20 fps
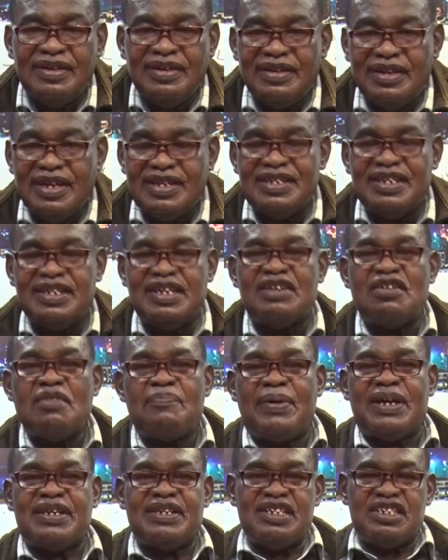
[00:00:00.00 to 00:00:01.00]
There's a general
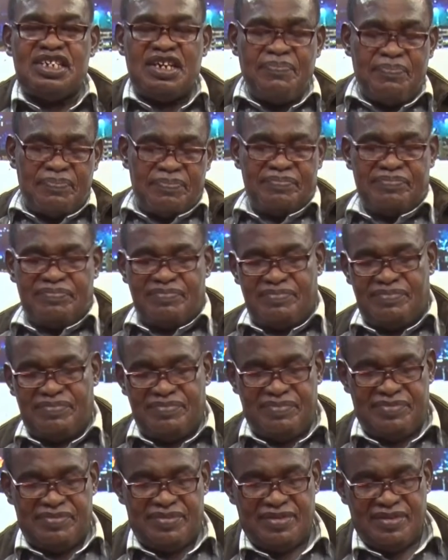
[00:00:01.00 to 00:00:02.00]
partnership,
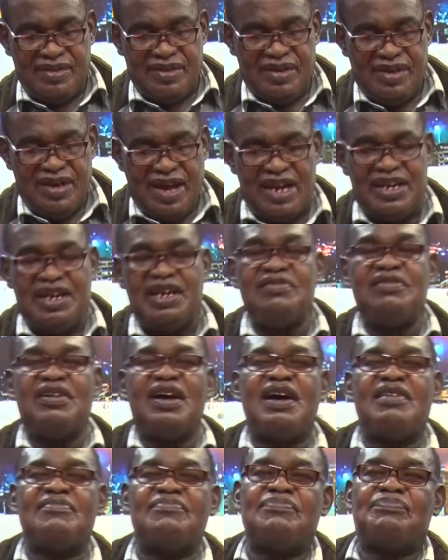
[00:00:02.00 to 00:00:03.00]
and then we
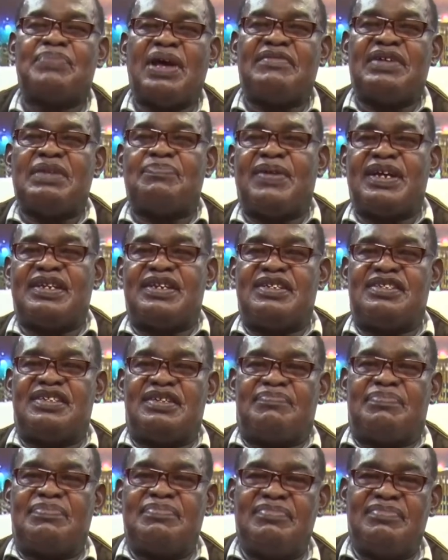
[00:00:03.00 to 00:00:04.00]
have private
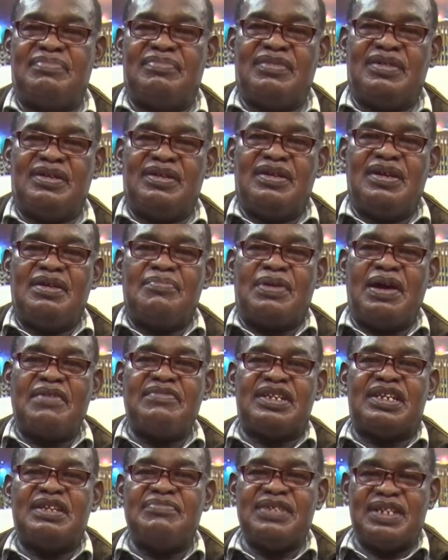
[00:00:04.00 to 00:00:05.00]
partnership,
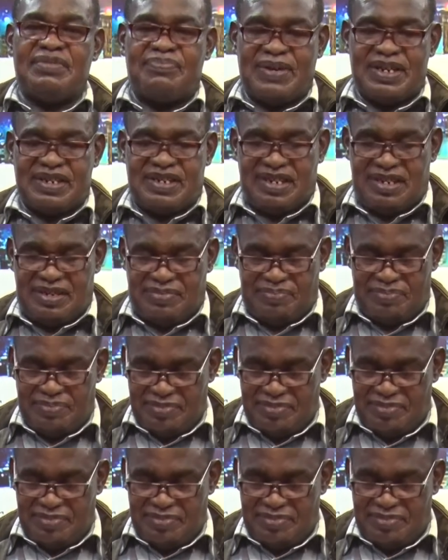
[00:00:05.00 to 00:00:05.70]
private limited partnership.